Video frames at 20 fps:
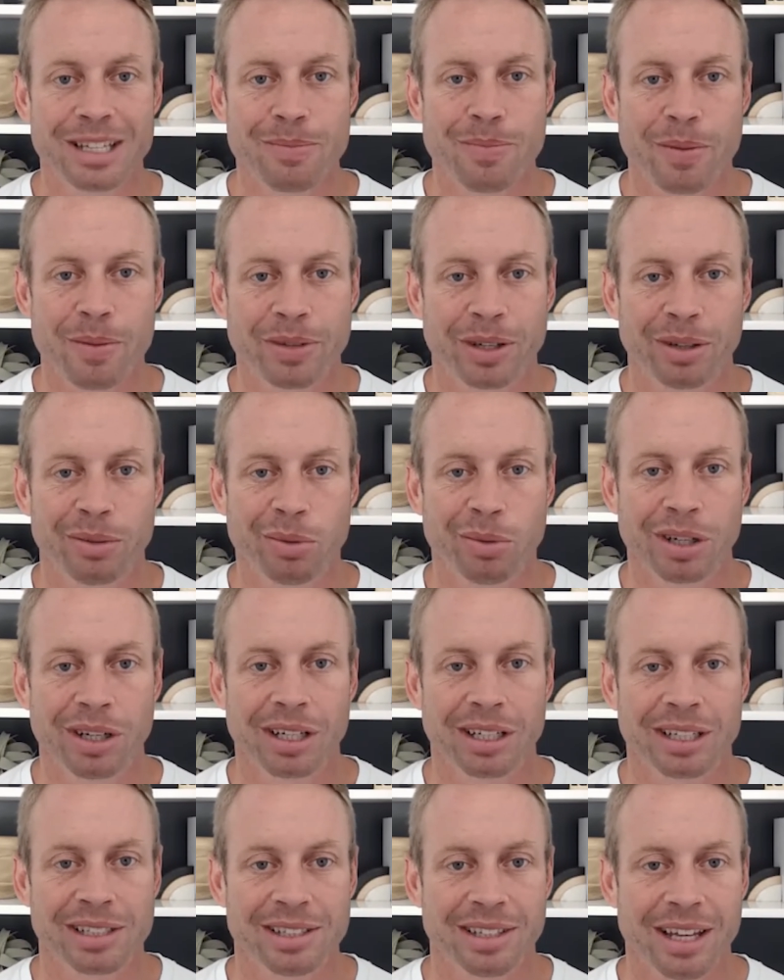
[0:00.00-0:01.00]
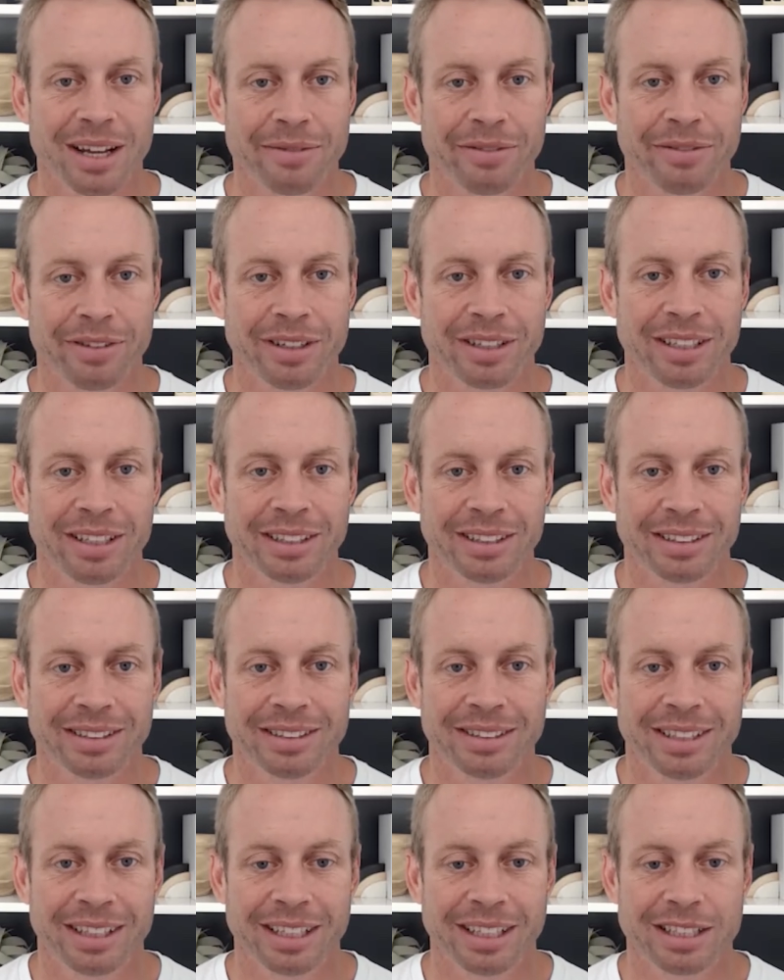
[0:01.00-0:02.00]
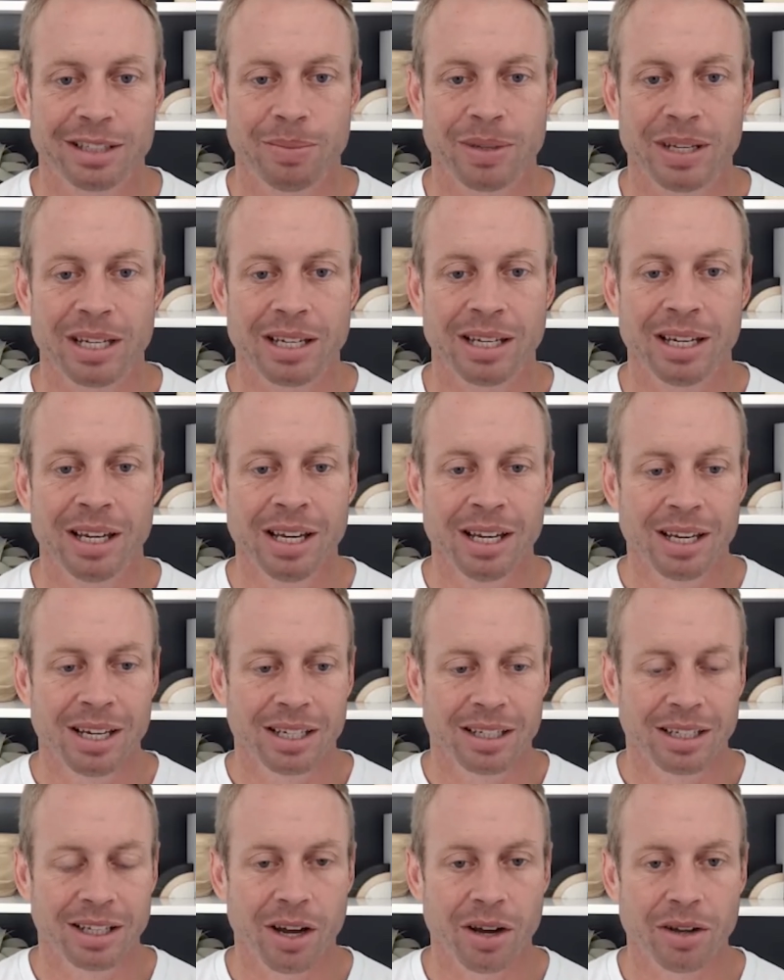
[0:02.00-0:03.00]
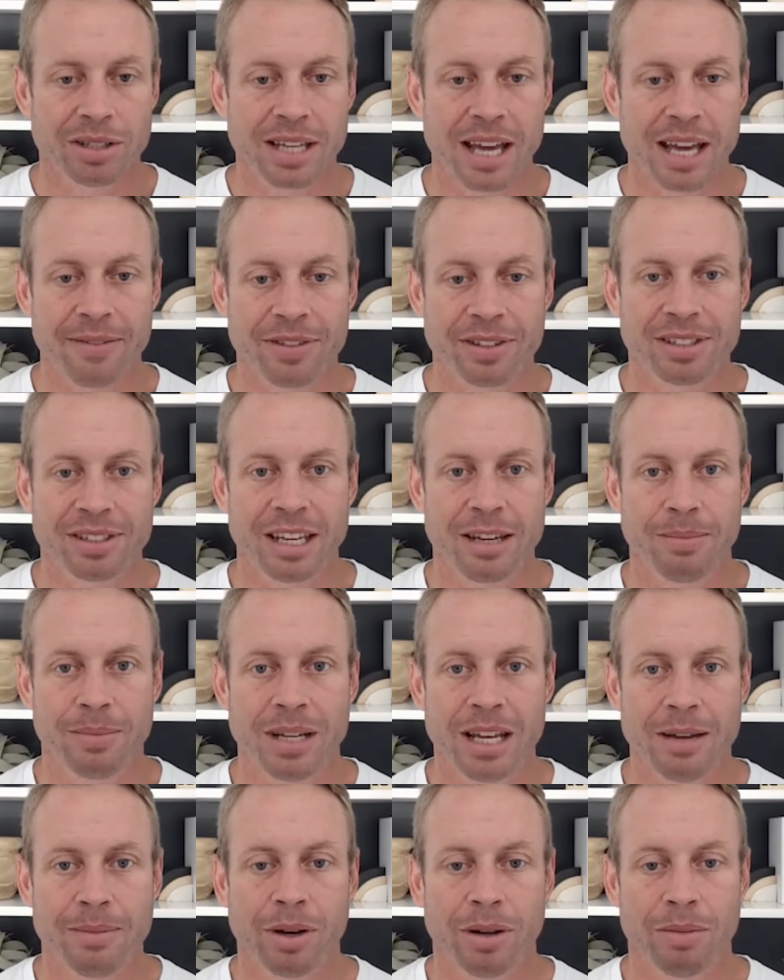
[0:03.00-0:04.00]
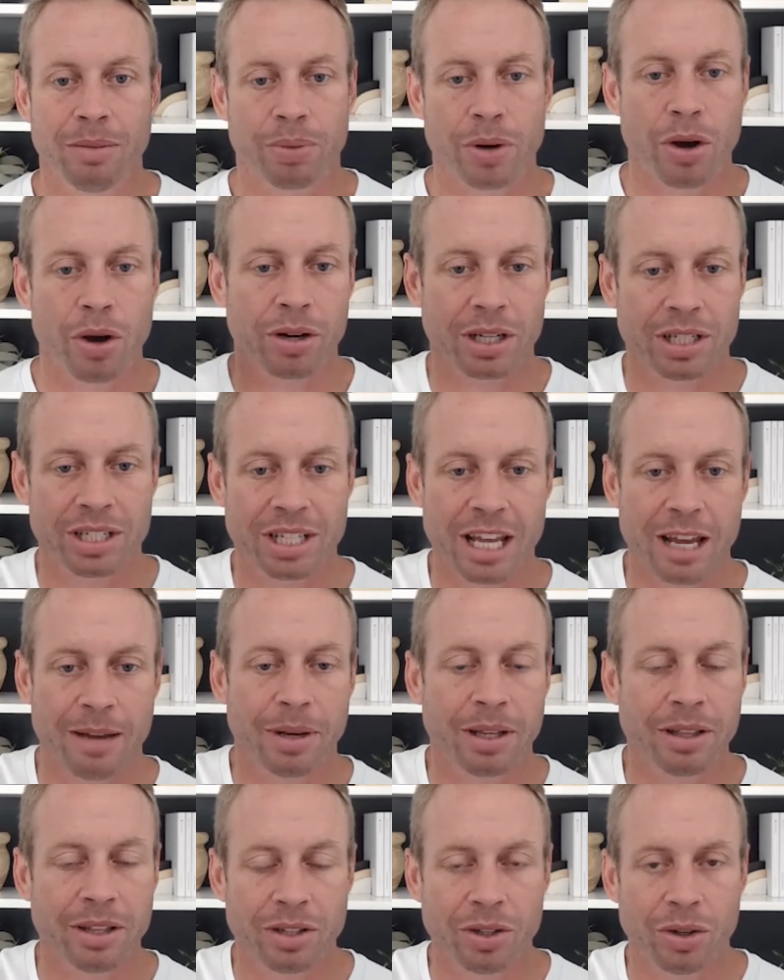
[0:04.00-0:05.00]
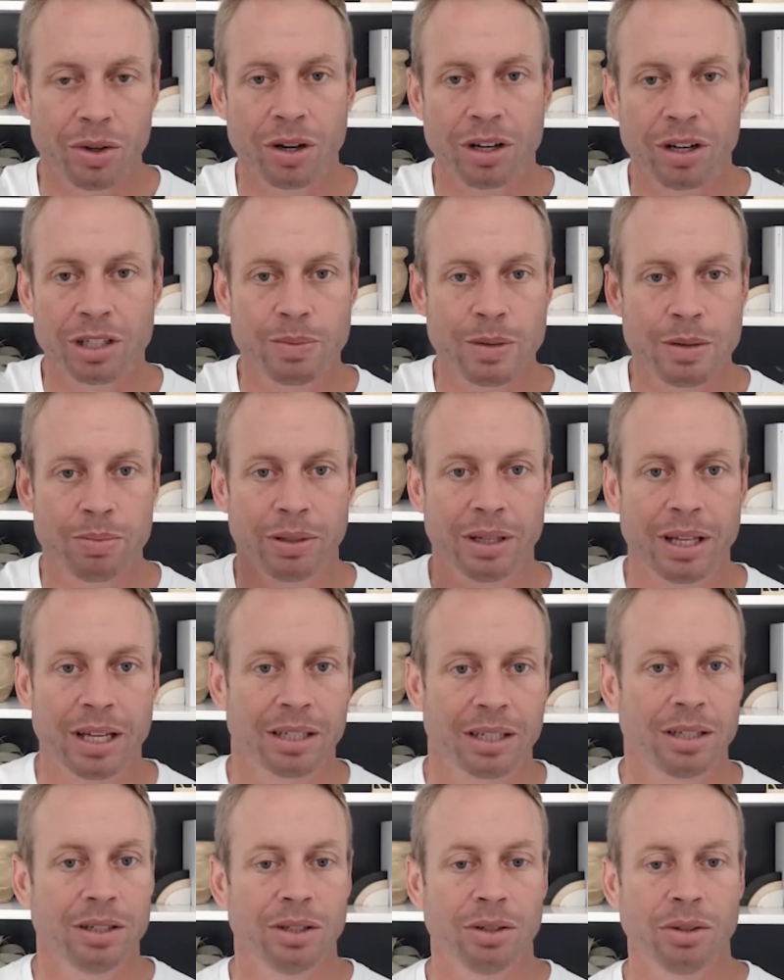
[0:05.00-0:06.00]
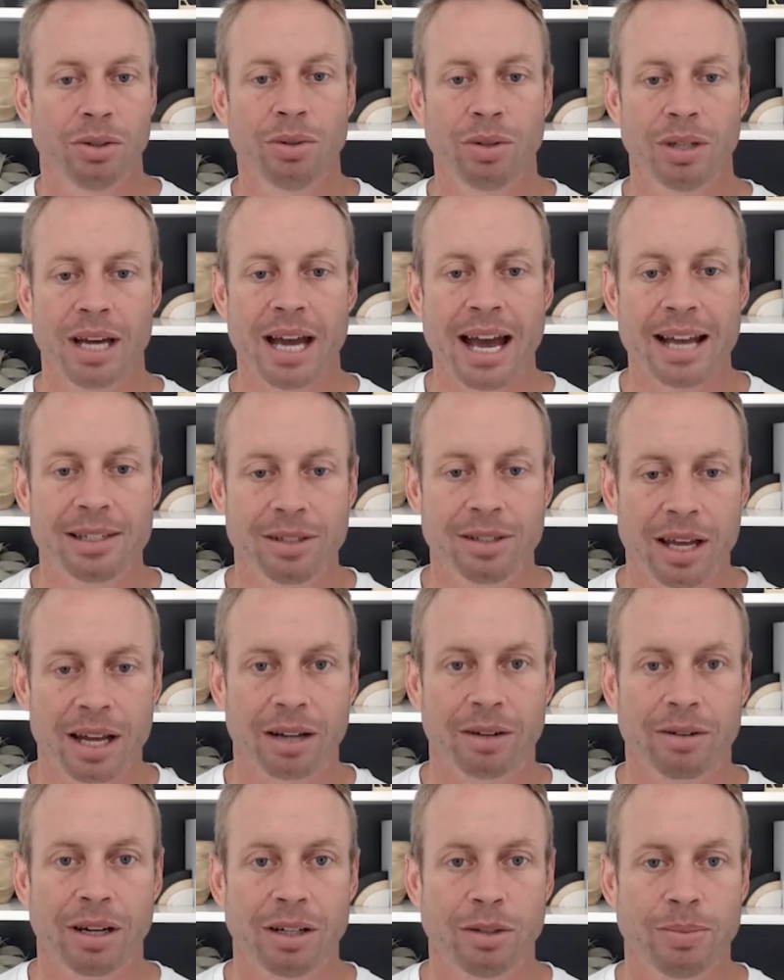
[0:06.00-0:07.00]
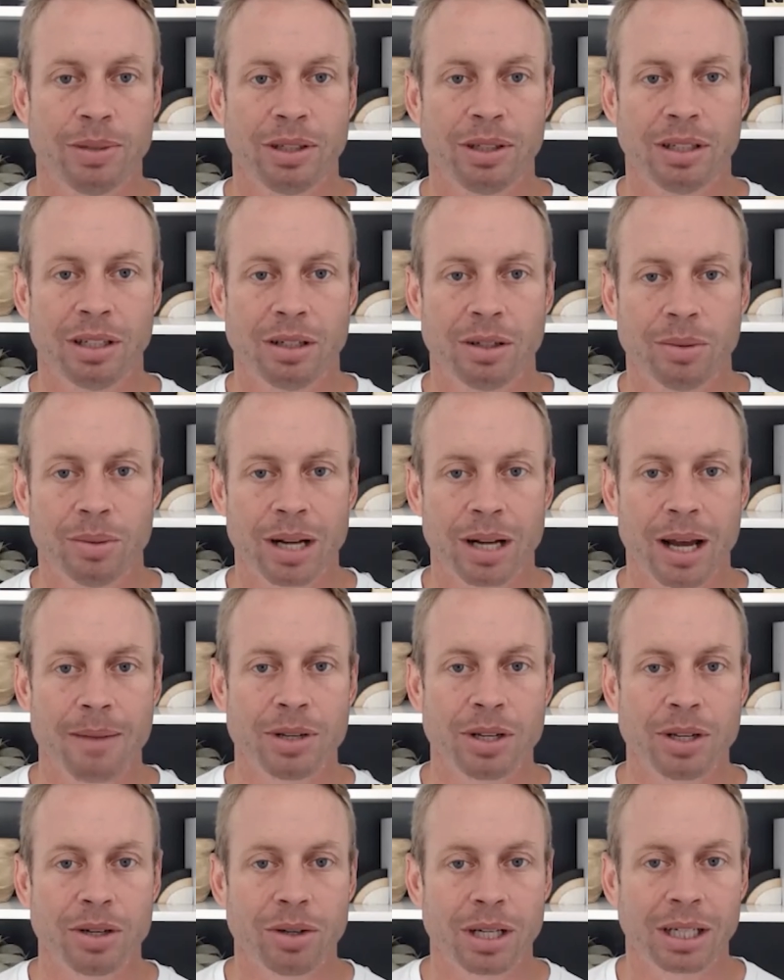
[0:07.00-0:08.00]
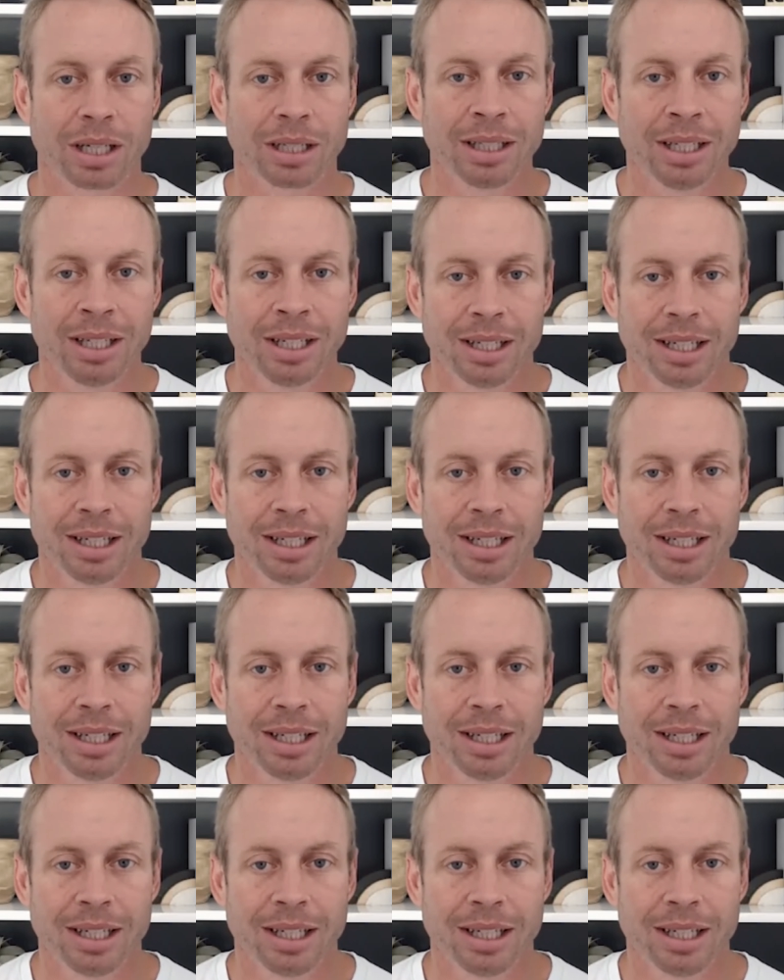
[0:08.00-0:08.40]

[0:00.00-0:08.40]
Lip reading: Keep up the good work. It's a lot of fun to get to be, to have the same brokerage name on the door as people like you adds a lot of credibility to what I'm doing.